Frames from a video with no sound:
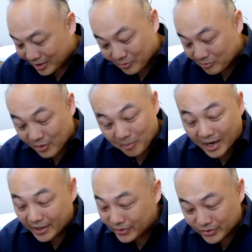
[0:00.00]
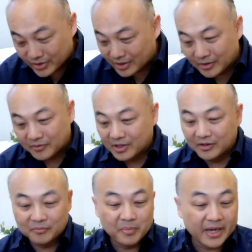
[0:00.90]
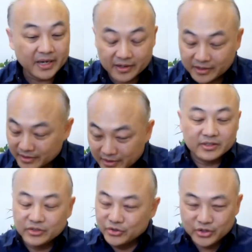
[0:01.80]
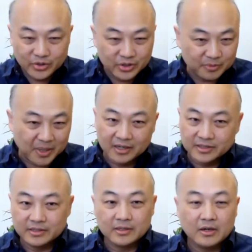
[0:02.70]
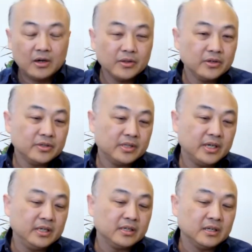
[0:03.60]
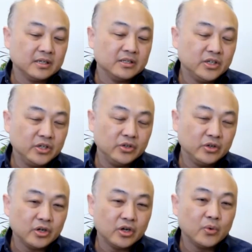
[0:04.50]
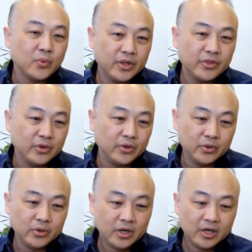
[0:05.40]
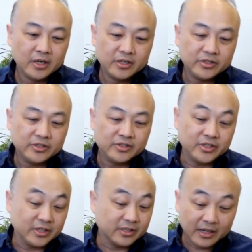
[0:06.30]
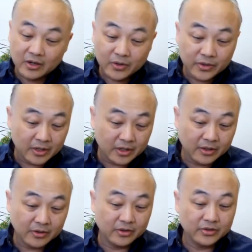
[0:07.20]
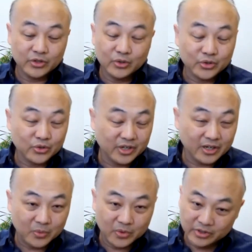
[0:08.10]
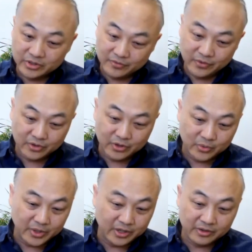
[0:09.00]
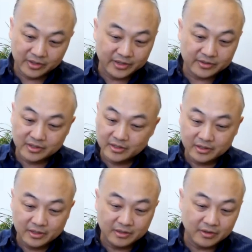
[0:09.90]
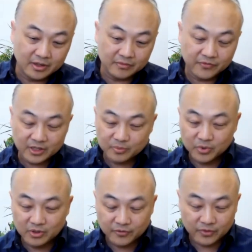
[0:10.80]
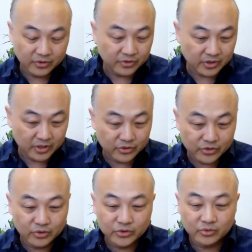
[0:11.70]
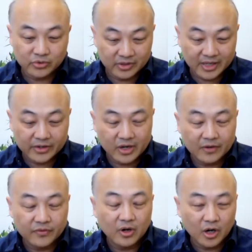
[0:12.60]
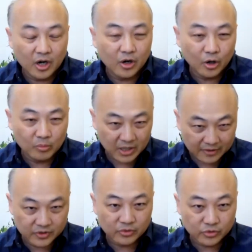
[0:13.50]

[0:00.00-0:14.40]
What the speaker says: reminders of maintenance and your insurance policies. All those things can continue to go with you, just like all the other social networks of your career, and LinkedIn and Facebook for, say, your social. Now you have a home life social